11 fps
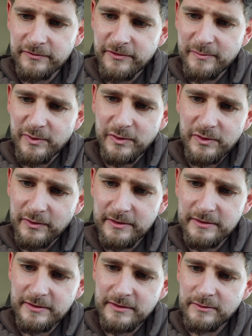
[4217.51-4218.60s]
football court
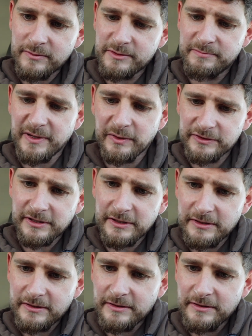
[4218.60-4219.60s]
that was built.